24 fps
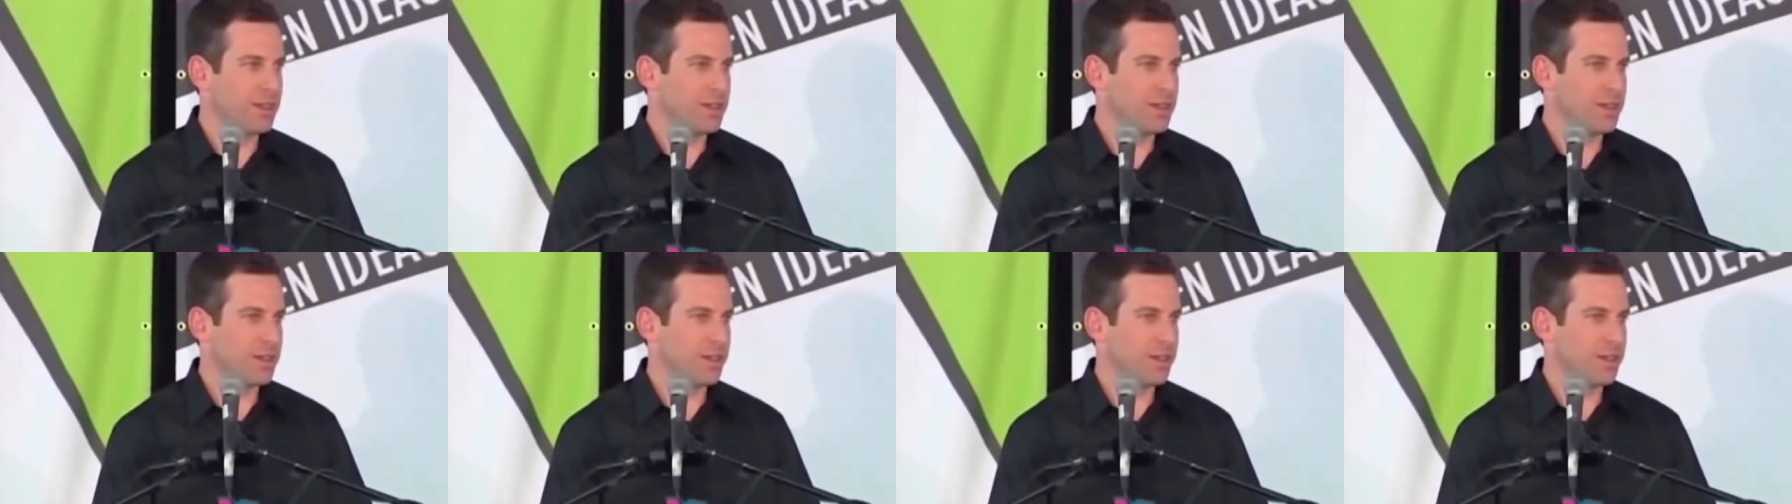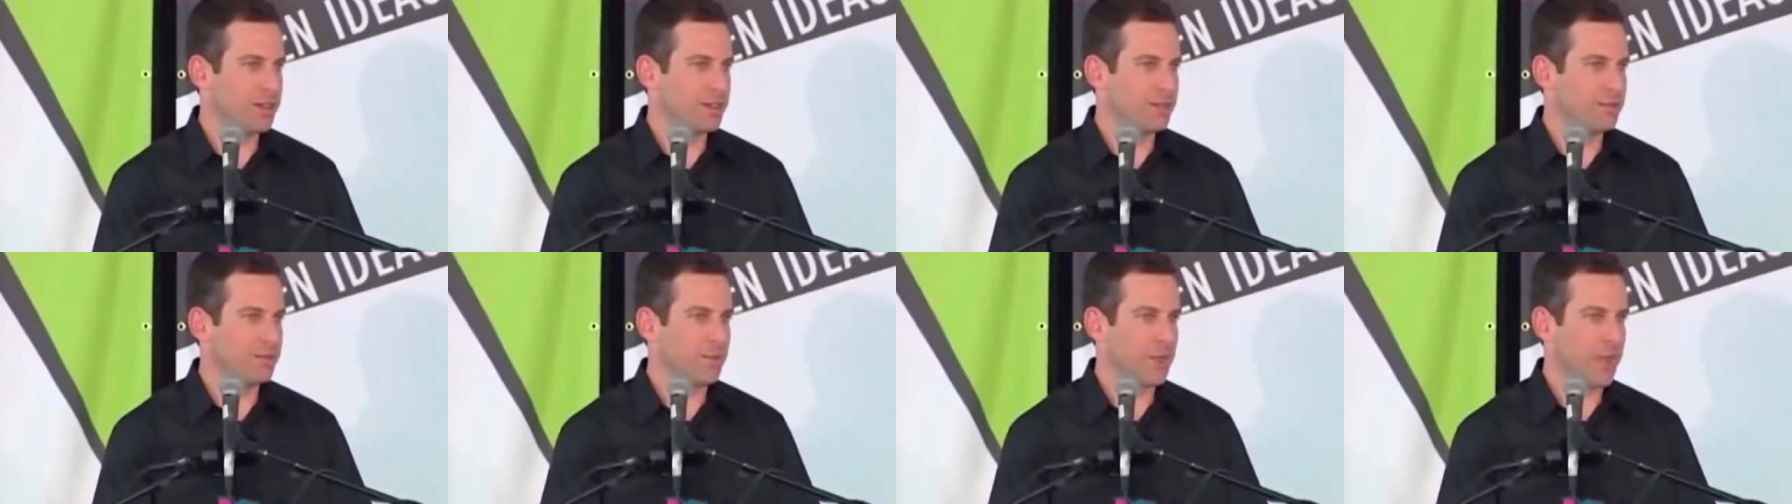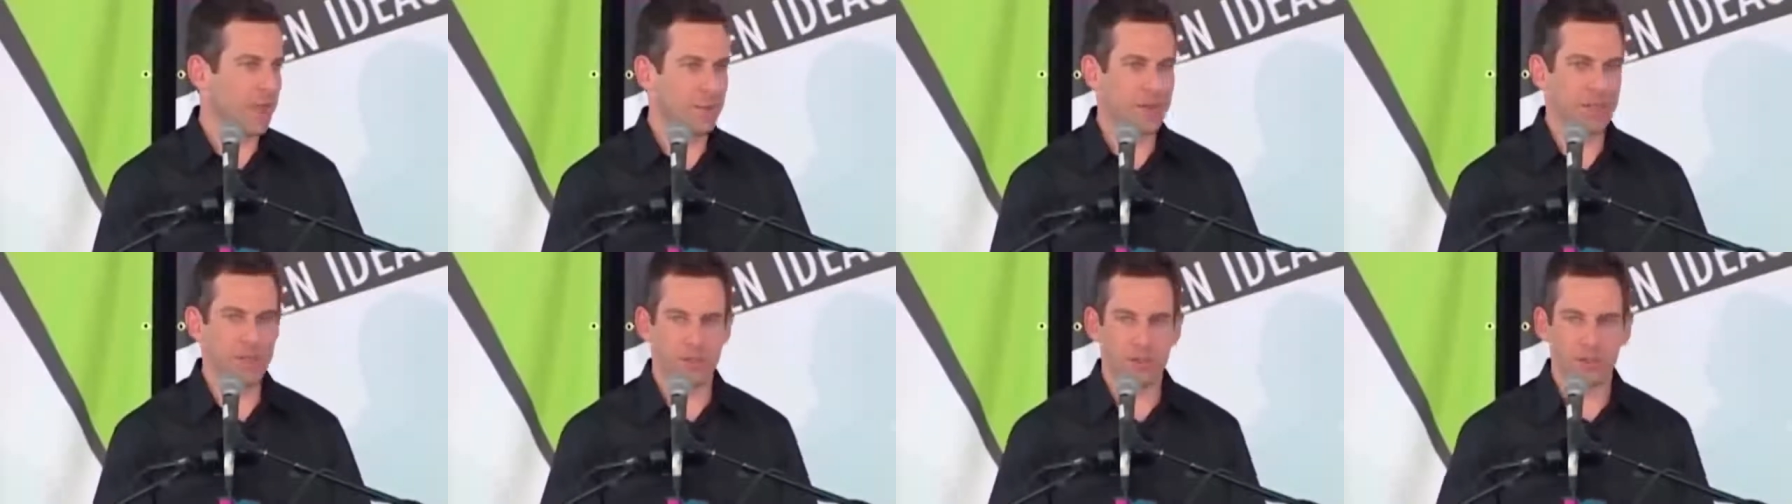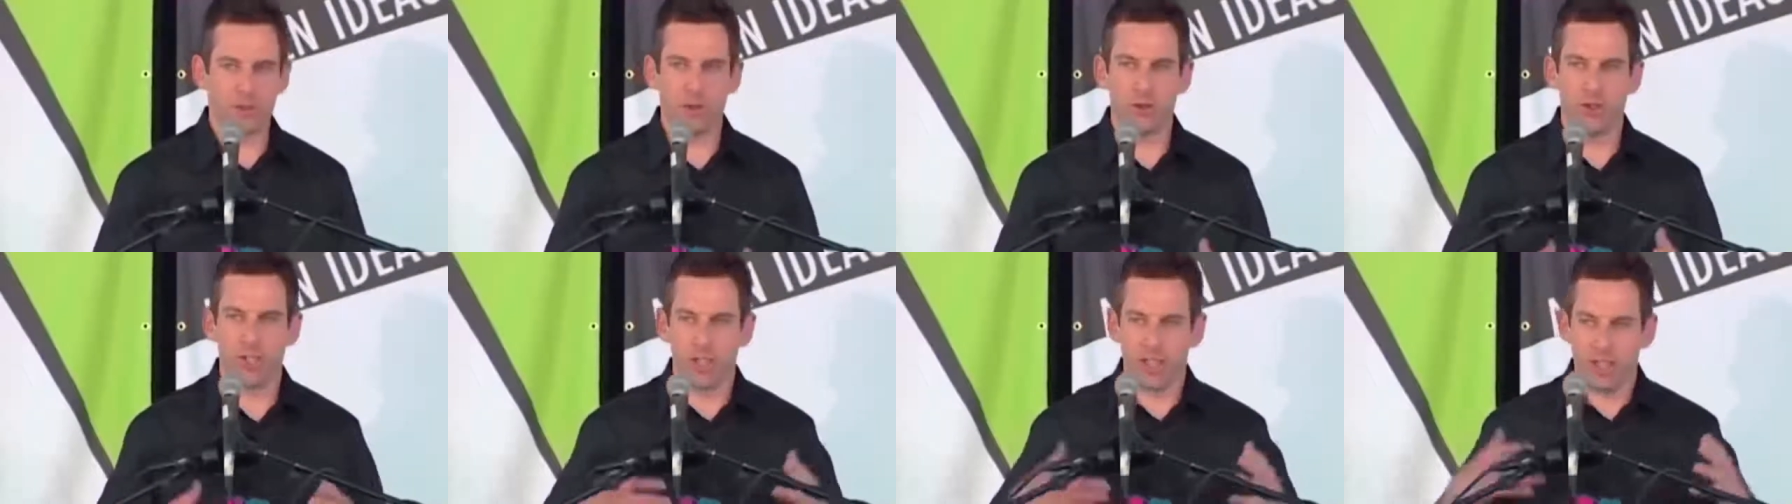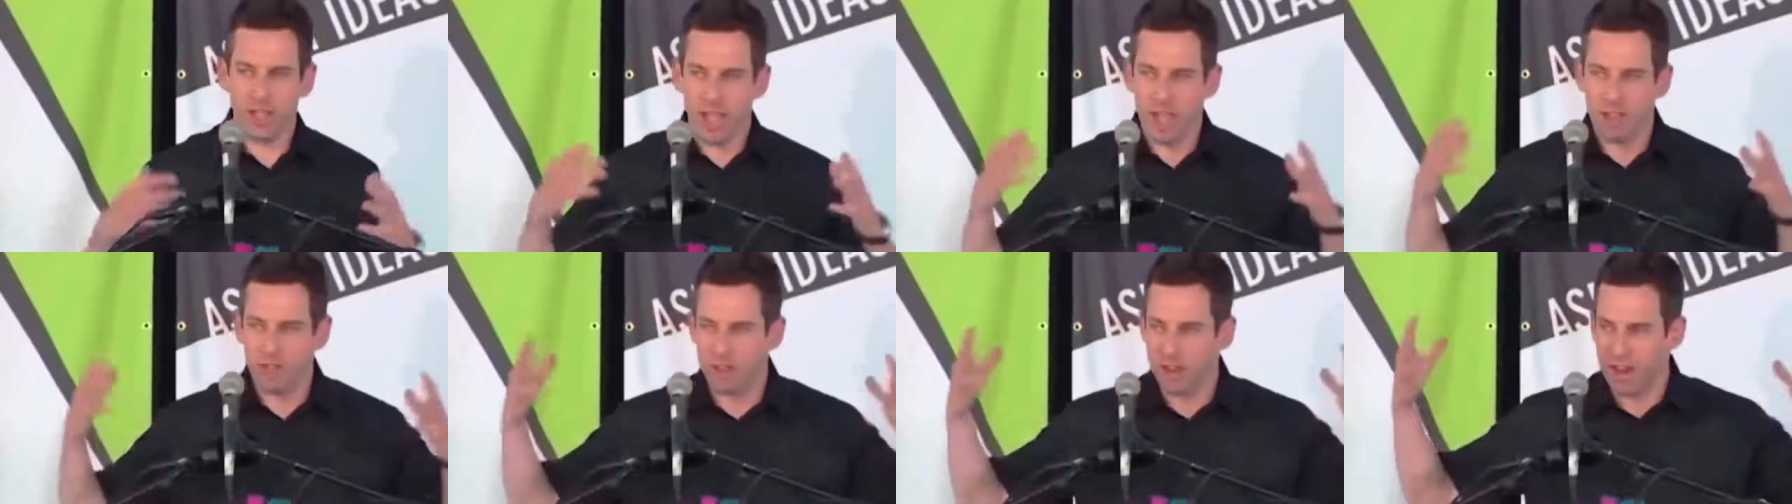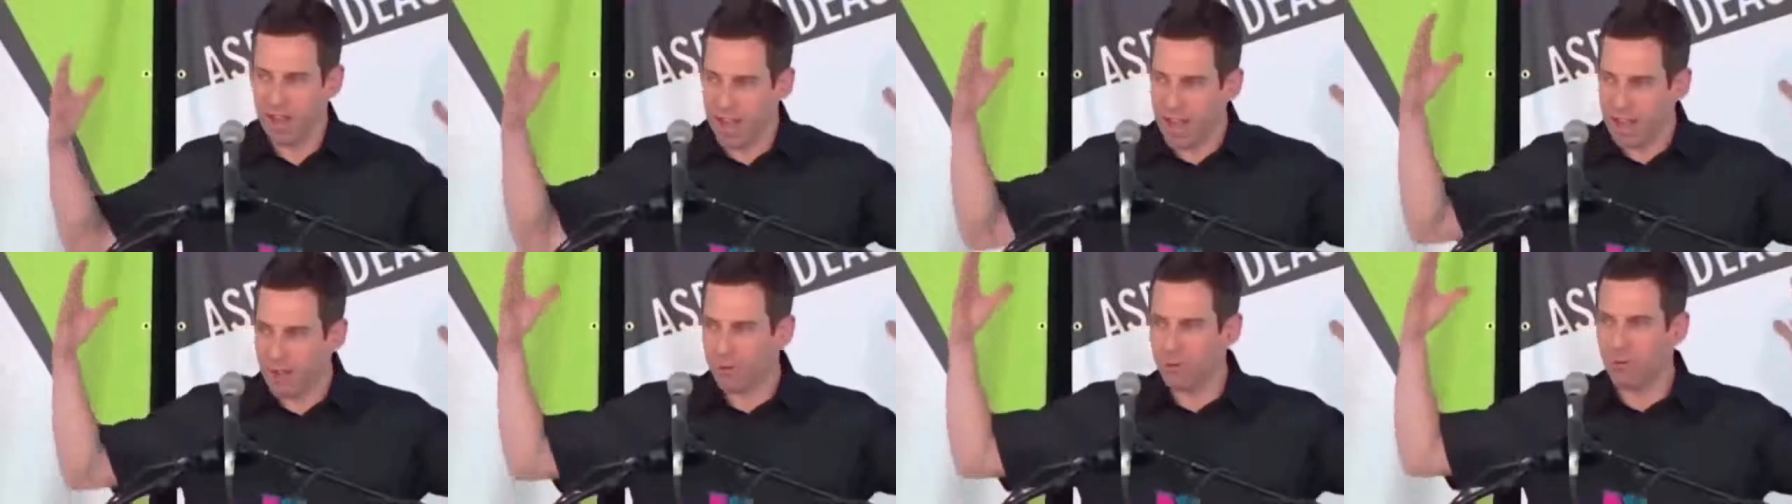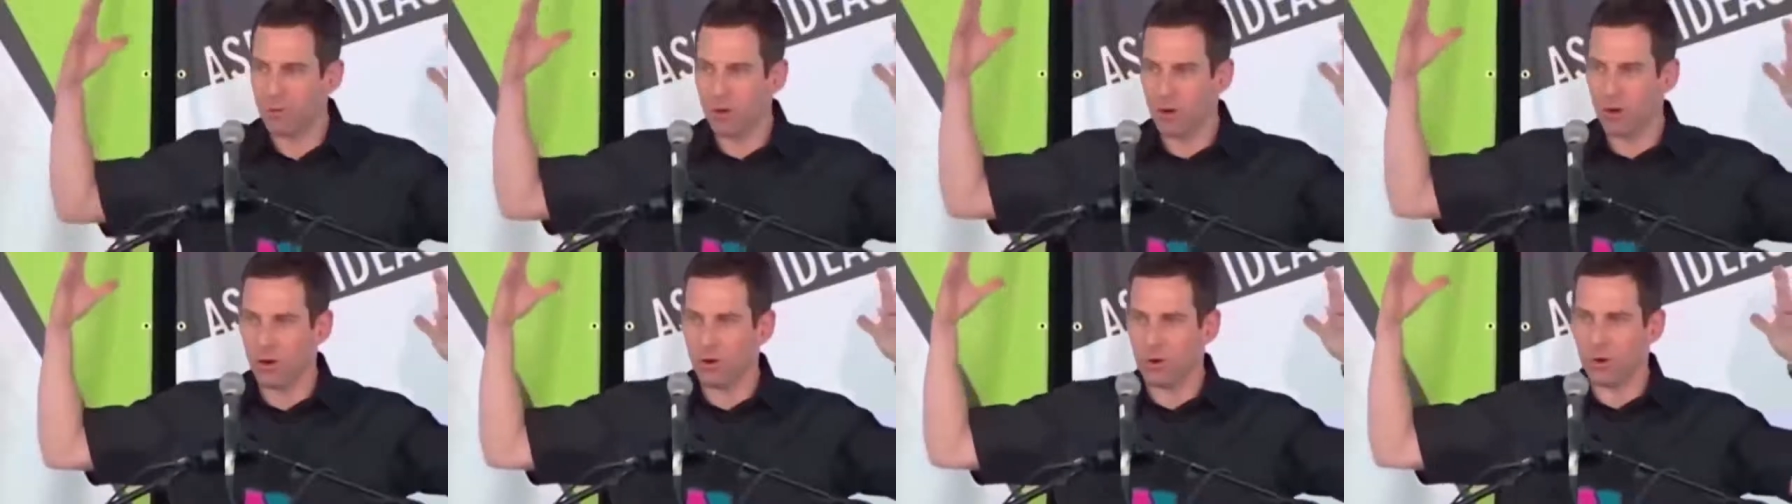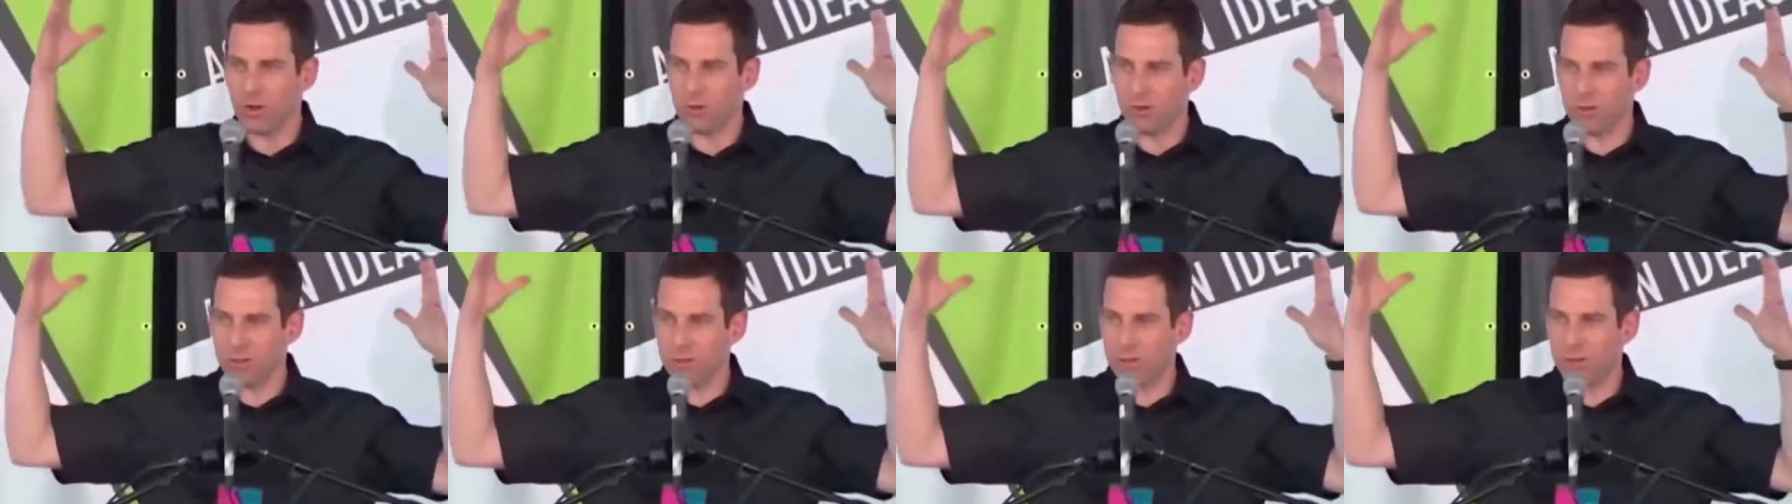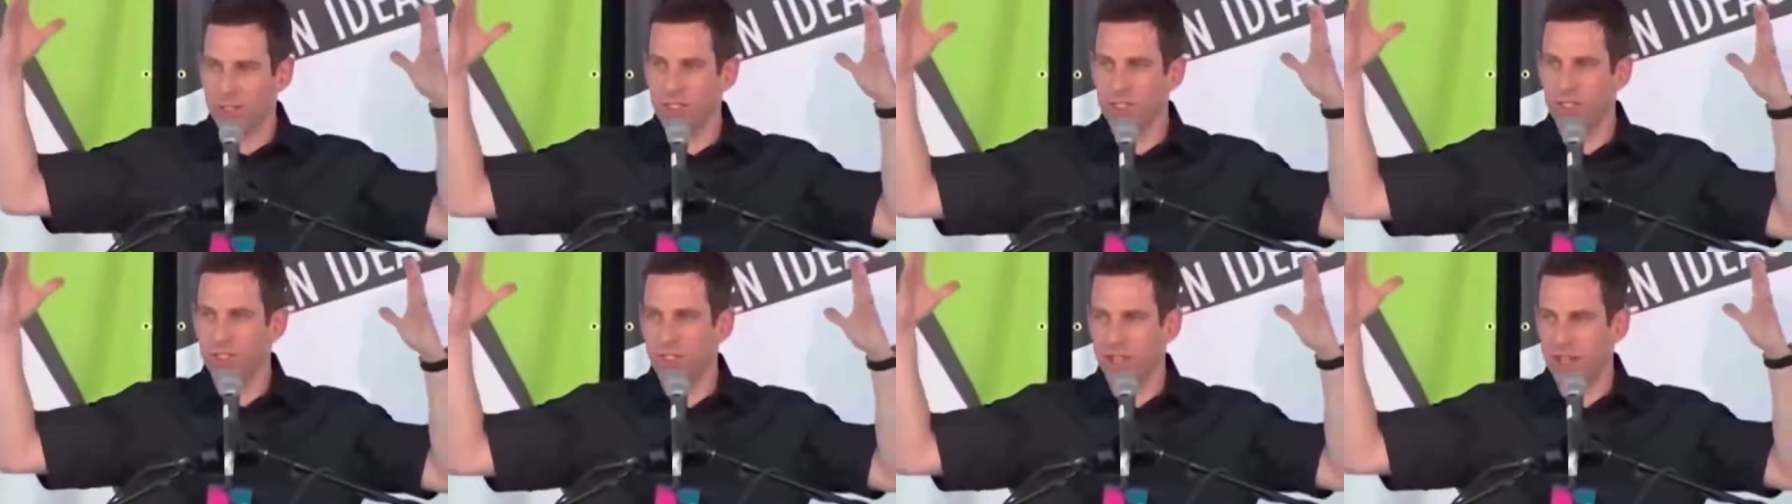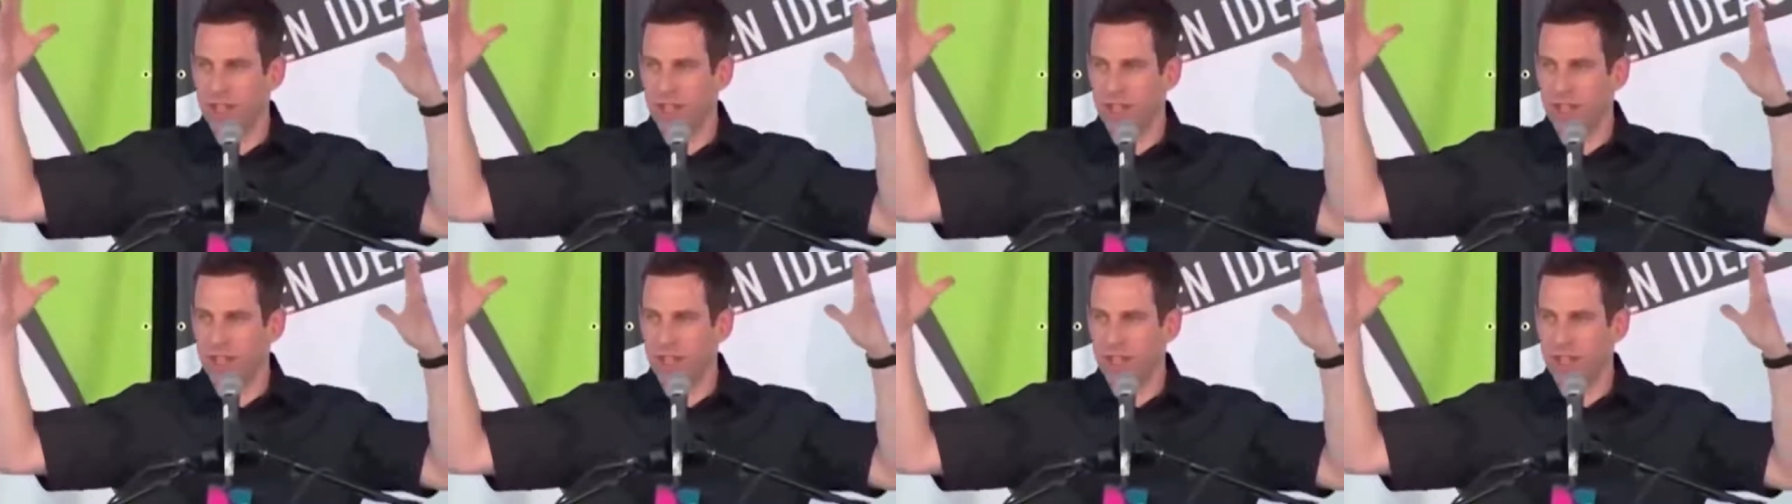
Uh, I mean, it's true that he has an afro of sufficient